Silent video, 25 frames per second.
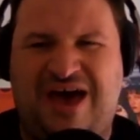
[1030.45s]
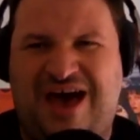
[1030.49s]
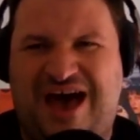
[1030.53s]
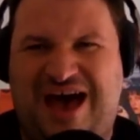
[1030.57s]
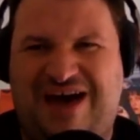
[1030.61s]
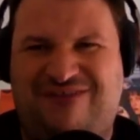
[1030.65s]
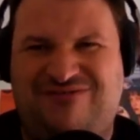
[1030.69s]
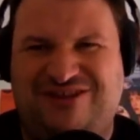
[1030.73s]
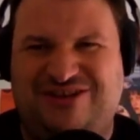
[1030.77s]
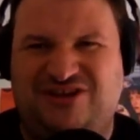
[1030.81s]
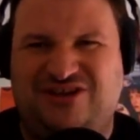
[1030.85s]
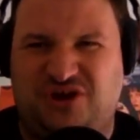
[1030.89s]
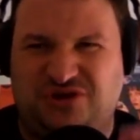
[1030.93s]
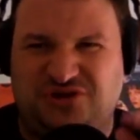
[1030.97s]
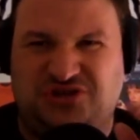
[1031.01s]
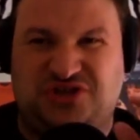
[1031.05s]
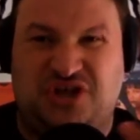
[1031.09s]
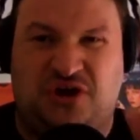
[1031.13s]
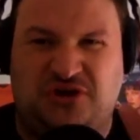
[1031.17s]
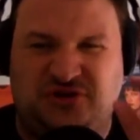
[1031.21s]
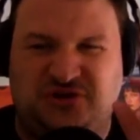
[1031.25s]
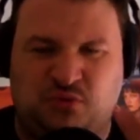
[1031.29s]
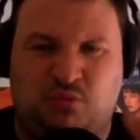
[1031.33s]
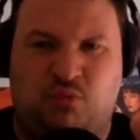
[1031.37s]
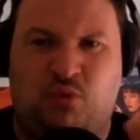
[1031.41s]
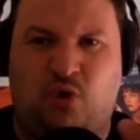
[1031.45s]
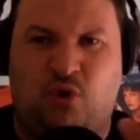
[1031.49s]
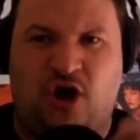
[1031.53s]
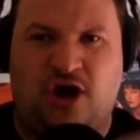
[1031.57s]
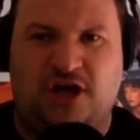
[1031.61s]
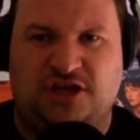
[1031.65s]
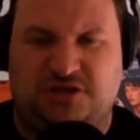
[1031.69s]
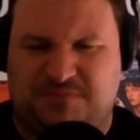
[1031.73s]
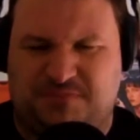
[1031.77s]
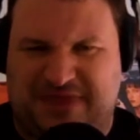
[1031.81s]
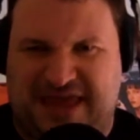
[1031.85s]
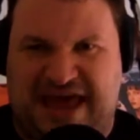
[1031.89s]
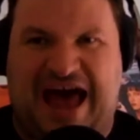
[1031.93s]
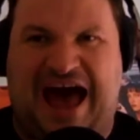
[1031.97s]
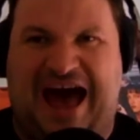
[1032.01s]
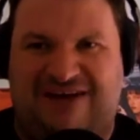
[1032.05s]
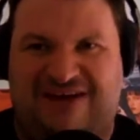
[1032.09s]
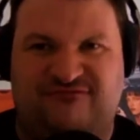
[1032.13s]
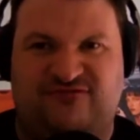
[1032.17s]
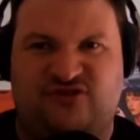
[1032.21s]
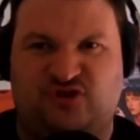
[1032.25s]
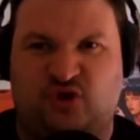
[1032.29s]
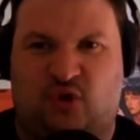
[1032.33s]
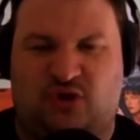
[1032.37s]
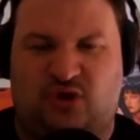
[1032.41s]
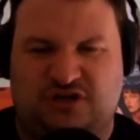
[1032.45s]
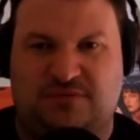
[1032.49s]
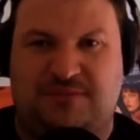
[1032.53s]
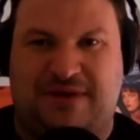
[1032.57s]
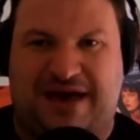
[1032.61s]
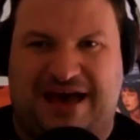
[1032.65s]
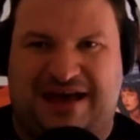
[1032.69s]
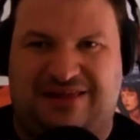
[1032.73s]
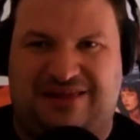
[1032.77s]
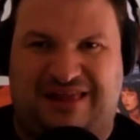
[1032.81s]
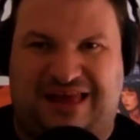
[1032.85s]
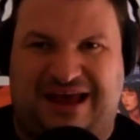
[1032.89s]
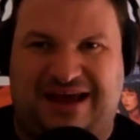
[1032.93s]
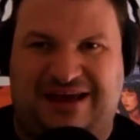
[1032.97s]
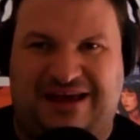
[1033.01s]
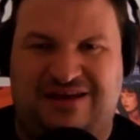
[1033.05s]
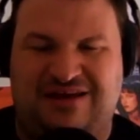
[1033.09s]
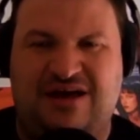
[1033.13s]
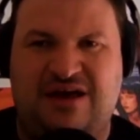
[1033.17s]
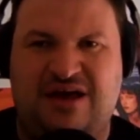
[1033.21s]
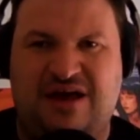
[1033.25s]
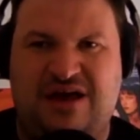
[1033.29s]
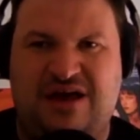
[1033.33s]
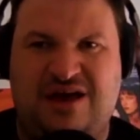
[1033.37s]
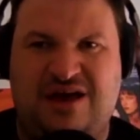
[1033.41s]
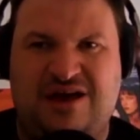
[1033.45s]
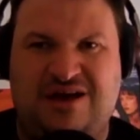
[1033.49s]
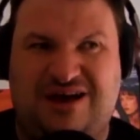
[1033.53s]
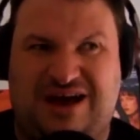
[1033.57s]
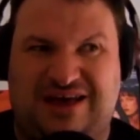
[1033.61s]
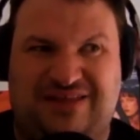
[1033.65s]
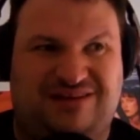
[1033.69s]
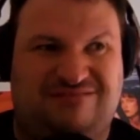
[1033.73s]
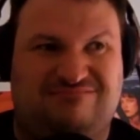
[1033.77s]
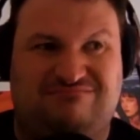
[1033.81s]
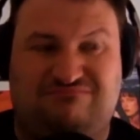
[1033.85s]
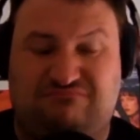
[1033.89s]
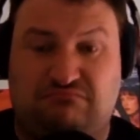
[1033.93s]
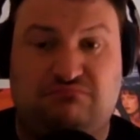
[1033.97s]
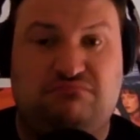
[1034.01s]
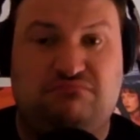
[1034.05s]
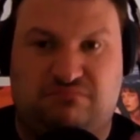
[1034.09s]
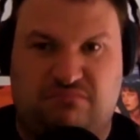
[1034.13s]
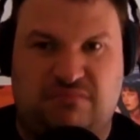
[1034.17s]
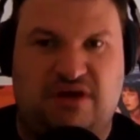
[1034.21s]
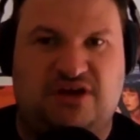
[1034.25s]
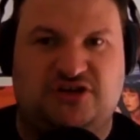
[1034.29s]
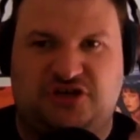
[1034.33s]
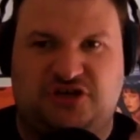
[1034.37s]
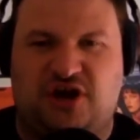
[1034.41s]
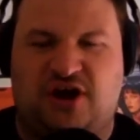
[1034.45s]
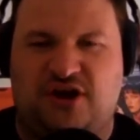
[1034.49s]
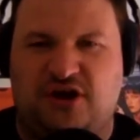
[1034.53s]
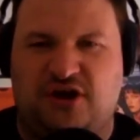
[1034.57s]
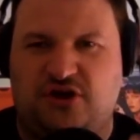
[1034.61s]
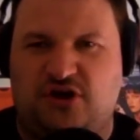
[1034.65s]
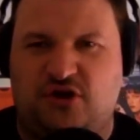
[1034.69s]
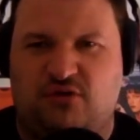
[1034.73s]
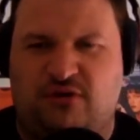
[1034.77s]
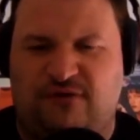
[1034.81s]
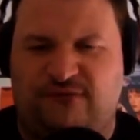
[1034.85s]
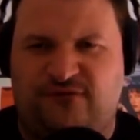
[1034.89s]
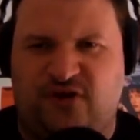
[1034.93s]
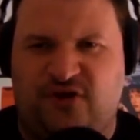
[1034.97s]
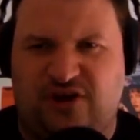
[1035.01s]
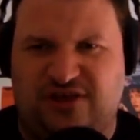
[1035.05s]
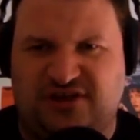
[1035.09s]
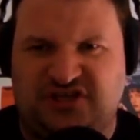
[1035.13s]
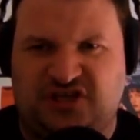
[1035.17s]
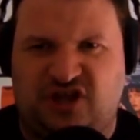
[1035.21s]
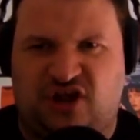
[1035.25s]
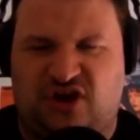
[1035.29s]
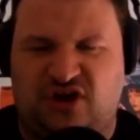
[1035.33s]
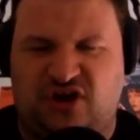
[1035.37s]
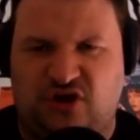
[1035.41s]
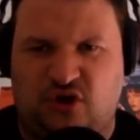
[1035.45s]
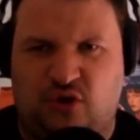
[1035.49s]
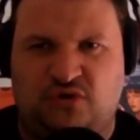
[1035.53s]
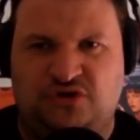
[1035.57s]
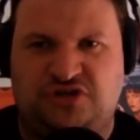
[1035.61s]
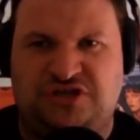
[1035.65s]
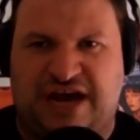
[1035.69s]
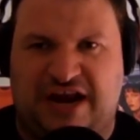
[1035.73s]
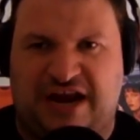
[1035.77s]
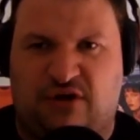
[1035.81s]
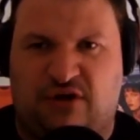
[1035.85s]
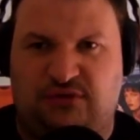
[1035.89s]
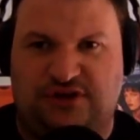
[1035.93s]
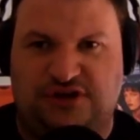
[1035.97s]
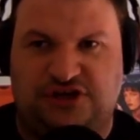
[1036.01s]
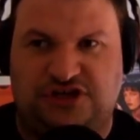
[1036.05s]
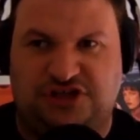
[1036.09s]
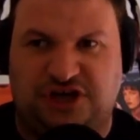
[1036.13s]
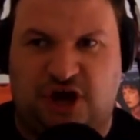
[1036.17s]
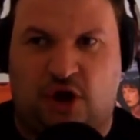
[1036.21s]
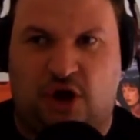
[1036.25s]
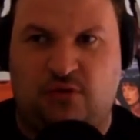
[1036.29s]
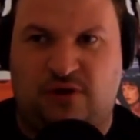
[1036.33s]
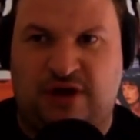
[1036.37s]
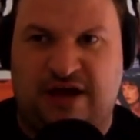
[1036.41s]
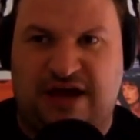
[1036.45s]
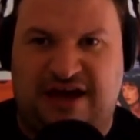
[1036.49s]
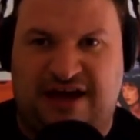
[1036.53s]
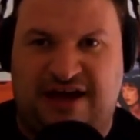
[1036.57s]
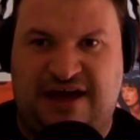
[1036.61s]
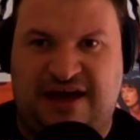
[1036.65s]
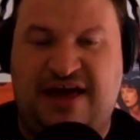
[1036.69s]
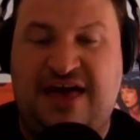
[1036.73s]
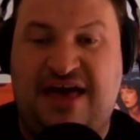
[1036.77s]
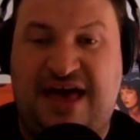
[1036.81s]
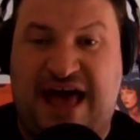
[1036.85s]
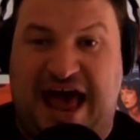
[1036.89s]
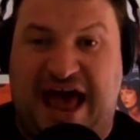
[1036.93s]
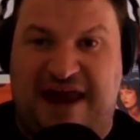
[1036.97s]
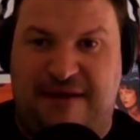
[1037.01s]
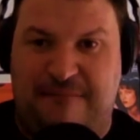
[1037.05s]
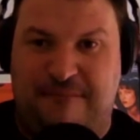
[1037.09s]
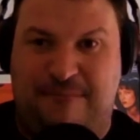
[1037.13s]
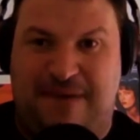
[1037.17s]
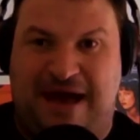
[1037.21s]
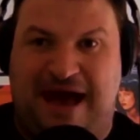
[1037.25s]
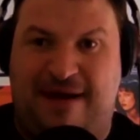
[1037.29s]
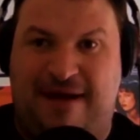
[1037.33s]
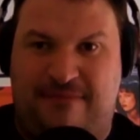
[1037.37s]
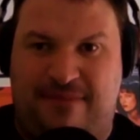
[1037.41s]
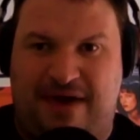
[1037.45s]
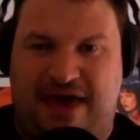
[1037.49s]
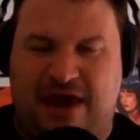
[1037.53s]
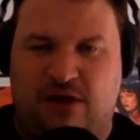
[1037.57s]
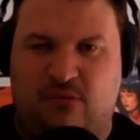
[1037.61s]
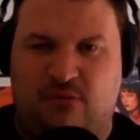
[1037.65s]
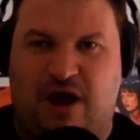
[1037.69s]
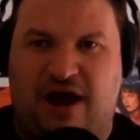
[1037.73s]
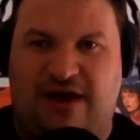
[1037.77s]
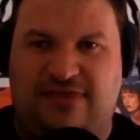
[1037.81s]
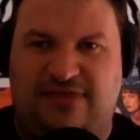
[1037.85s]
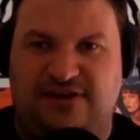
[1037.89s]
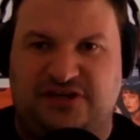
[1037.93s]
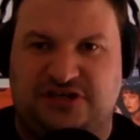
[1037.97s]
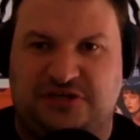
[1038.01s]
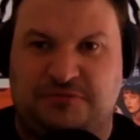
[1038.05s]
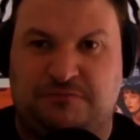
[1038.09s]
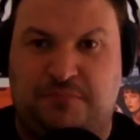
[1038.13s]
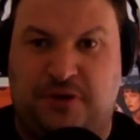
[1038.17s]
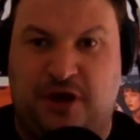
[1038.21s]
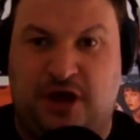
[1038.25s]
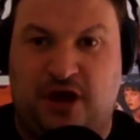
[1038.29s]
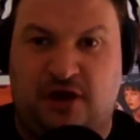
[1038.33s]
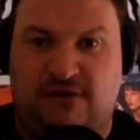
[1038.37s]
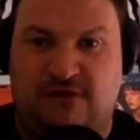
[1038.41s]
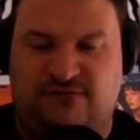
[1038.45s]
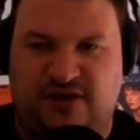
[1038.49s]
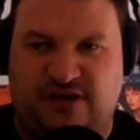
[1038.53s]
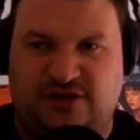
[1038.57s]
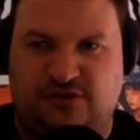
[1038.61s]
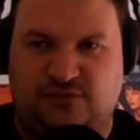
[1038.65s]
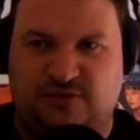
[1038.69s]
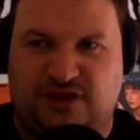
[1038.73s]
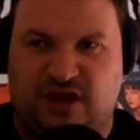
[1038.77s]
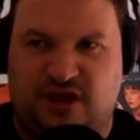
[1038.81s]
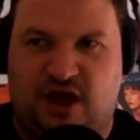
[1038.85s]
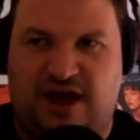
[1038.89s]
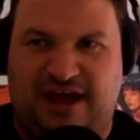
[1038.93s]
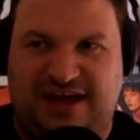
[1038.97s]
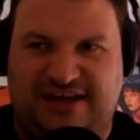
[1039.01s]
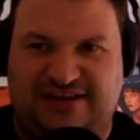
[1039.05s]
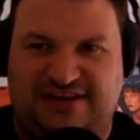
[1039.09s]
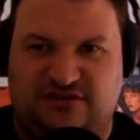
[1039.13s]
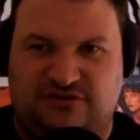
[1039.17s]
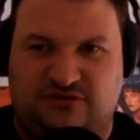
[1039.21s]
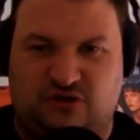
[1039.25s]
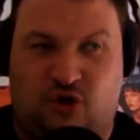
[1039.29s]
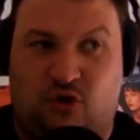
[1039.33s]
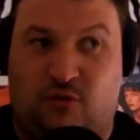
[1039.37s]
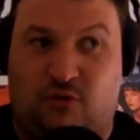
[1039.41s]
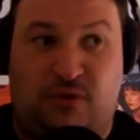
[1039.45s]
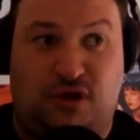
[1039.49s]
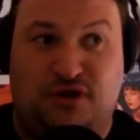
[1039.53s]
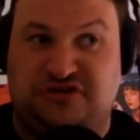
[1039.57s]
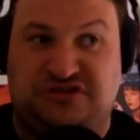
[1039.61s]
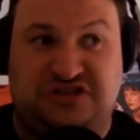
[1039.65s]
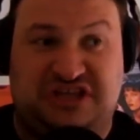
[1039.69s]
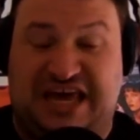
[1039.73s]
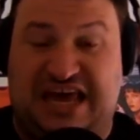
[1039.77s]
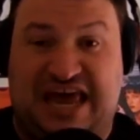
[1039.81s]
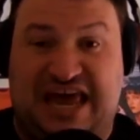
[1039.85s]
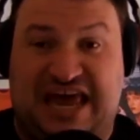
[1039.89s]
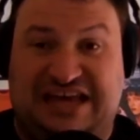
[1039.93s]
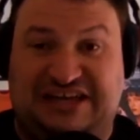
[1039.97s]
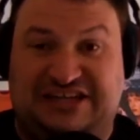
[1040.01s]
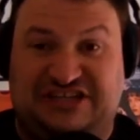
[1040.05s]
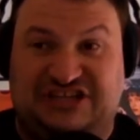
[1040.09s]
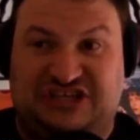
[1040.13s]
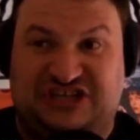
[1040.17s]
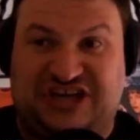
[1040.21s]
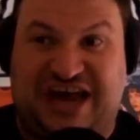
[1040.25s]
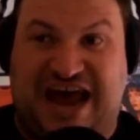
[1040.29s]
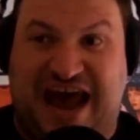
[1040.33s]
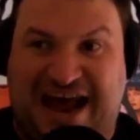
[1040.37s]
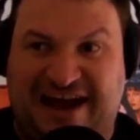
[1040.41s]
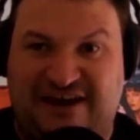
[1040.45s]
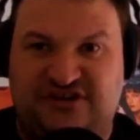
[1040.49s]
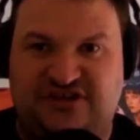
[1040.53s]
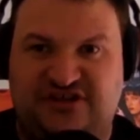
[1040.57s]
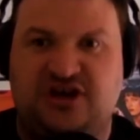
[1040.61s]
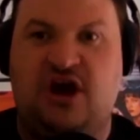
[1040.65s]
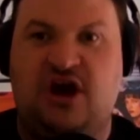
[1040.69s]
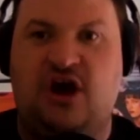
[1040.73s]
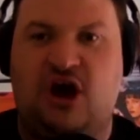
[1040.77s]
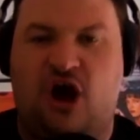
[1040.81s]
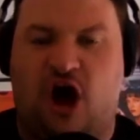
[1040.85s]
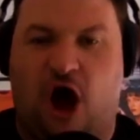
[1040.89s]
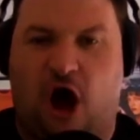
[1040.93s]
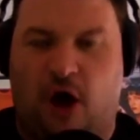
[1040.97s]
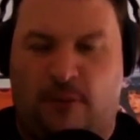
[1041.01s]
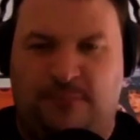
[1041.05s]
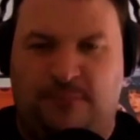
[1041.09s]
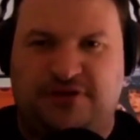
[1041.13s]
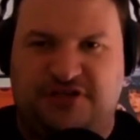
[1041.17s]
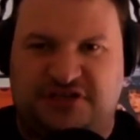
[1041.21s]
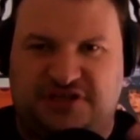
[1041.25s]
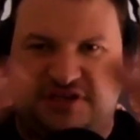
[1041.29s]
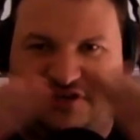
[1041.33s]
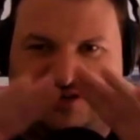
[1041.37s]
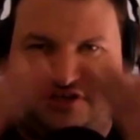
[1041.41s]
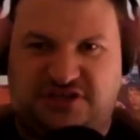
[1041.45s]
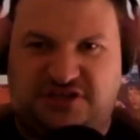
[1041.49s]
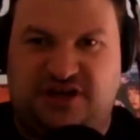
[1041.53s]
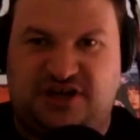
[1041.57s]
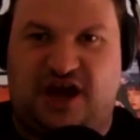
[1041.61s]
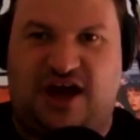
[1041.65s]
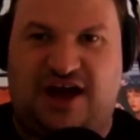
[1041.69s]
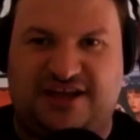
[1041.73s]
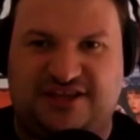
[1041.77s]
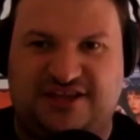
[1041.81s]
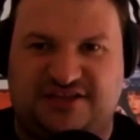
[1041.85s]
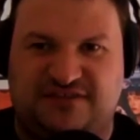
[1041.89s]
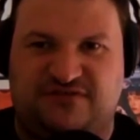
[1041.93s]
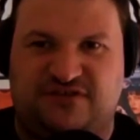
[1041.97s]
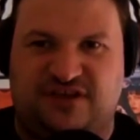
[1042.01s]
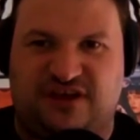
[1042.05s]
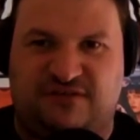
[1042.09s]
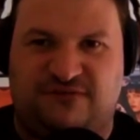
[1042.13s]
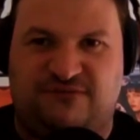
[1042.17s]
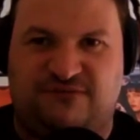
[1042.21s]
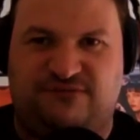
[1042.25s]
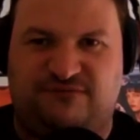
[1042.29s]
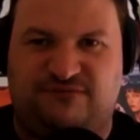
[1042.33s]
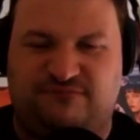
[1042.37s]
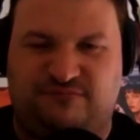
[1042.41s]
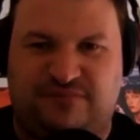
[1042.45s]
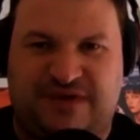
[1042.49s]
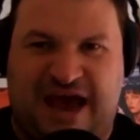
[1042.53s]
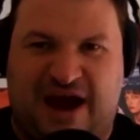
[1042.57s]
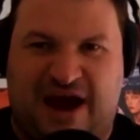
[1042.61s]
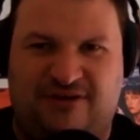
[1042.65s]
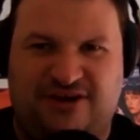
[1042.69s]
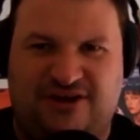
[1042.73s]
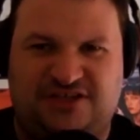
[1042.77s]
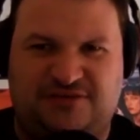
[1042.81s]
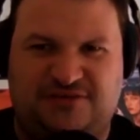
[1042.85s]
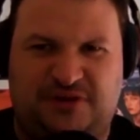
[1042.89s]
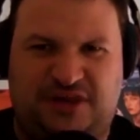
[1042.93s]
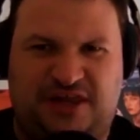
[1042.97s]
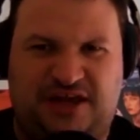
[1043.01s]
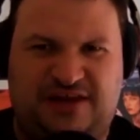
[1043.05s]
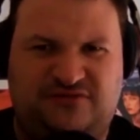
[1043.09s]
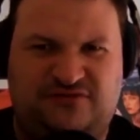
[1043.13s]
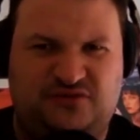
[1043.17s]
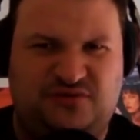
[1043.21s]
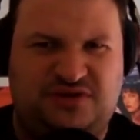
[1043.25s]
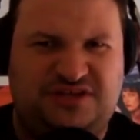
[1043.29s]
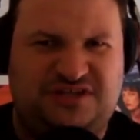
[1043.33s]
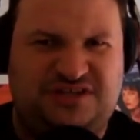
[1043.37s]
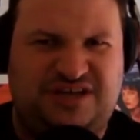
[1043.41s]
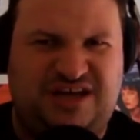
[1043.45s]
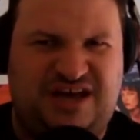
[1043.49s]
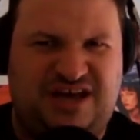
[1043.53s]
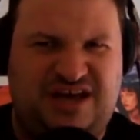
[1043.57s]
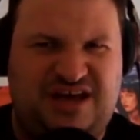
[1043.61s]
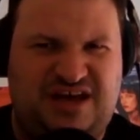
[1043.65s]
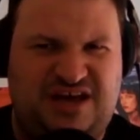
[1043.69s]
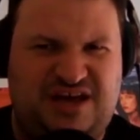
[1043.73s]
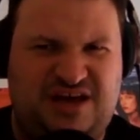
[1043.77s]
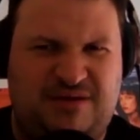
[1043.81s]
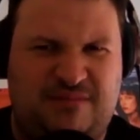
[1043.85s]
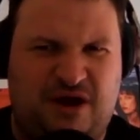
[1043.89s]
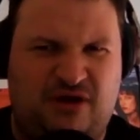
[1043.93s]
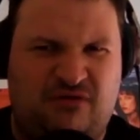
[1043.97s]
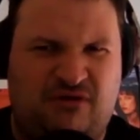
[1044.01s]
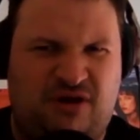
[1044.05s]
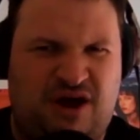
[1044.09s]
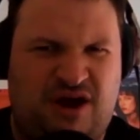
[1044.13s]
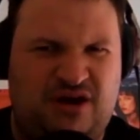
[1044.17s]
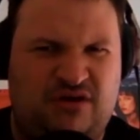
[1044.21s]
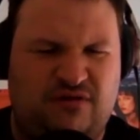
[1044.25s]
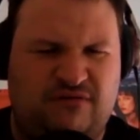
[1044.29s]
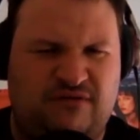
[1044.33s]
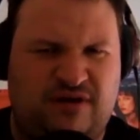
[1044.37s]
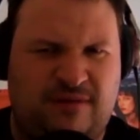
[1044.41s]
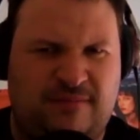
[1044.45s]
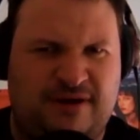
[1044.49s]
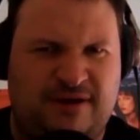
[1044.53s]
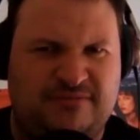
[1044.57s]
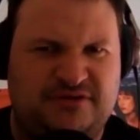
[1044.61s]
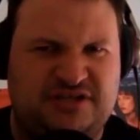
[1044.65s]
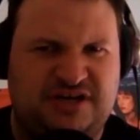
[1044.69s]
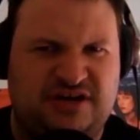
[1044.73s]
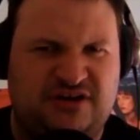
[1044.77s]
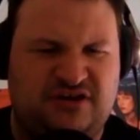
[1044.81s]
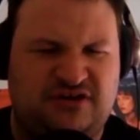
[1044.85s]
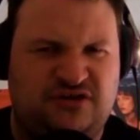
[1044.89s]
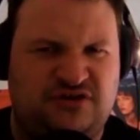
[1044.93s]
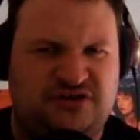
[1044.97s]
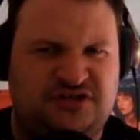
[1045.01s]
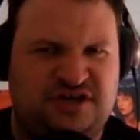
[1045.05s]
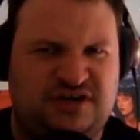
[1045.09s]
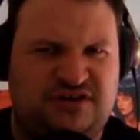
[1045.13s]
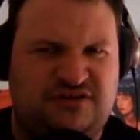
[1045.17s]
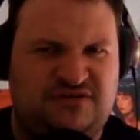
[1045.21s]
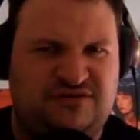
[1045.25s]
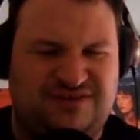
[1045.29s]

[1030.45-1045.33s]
Haven't used those words, but they have talked about like, I think, as you know, you refer to this a lot on your channel, the Joker and Batman, why they're just perfect with almost the exact opposite sides of the character beliefs, would you say? Am I right? Or have I made a mistake on your channel?